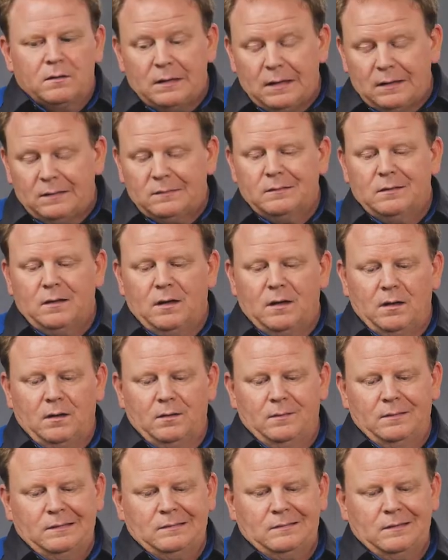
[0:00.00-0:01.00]
Yeah,
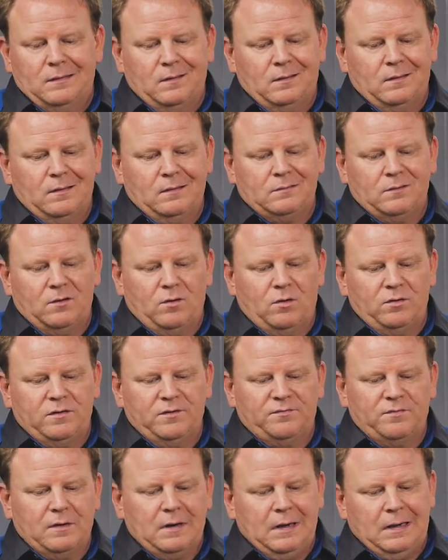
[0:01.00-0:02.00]
it's a whole
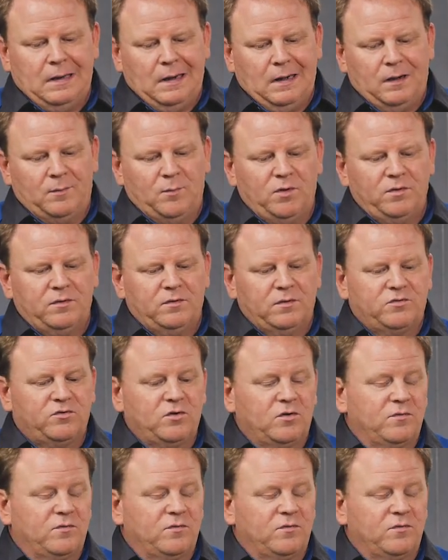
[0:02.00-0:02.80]
different kind of animal. The